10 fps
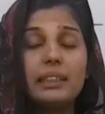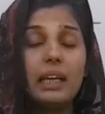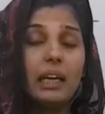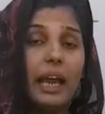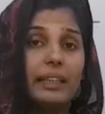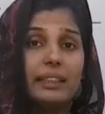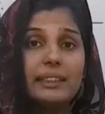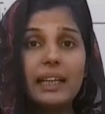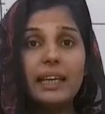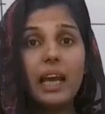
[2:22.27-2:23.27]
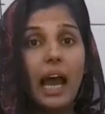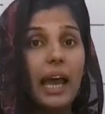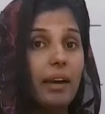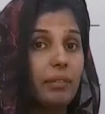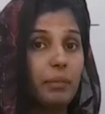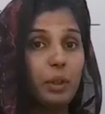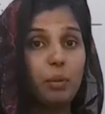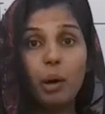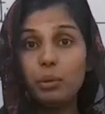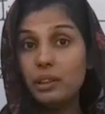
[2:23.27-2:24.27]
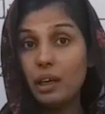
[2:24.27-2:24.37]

At this link I have given you out the